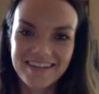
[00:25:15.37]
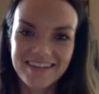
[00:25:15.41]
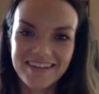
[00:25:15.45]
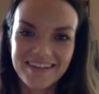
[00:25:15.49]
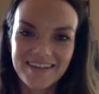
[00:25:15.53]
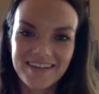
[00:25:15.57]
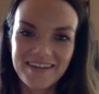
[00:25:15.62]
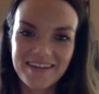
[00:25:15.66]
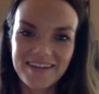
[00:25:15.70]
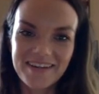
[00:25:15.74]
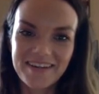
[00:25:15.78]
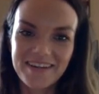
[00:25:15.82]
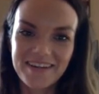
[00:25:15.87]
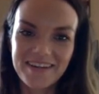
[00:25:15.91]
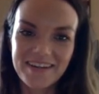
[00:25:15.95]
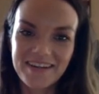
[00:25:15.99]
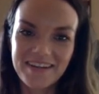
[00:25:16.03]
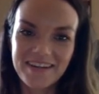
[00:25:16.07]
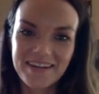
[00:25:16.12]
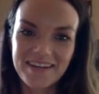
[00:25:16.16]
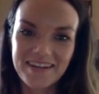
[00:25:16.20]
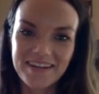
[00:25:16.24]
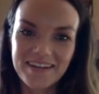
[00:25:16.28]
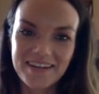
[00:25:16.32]

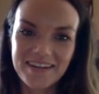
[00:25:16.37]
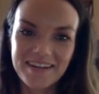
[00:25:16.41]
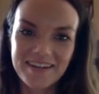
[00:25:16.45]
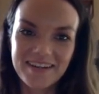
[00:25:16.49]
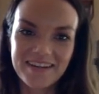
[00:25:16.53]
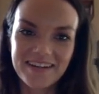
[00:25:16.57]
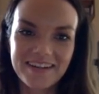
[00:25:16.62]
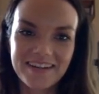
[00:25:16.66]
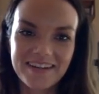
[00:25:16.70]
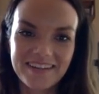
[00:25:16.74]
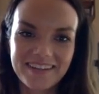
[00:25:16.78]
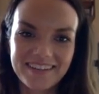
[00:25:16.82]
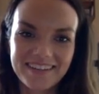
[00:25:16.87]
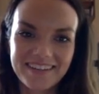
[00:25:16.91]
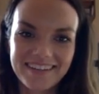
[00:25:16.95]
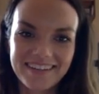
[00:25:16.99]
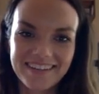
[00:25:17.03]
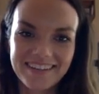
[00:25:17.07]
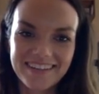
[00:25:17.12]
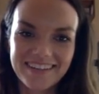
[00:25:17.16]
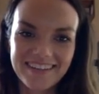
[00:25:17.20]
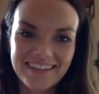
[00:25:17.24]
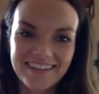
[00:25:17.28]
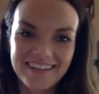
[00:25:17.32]

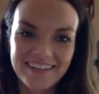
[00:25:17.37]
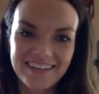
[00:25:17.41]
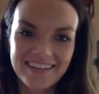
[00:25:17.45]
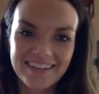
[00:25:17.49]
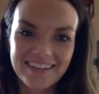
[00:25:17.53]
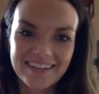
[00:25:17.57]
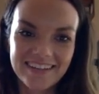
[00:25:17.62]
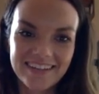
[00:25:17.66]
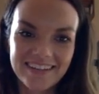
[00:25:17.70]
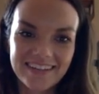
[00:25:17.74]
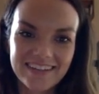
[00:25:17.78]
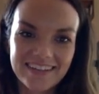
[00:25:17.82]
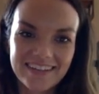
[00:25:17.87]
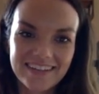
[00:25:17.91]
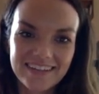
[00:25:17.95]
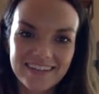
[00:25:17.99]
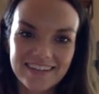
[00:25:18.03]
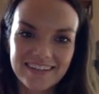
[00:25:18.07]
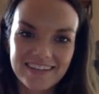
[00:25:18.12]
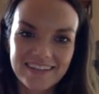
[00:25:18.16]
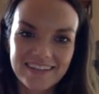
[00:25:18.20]
No words are spoken by the person on screen.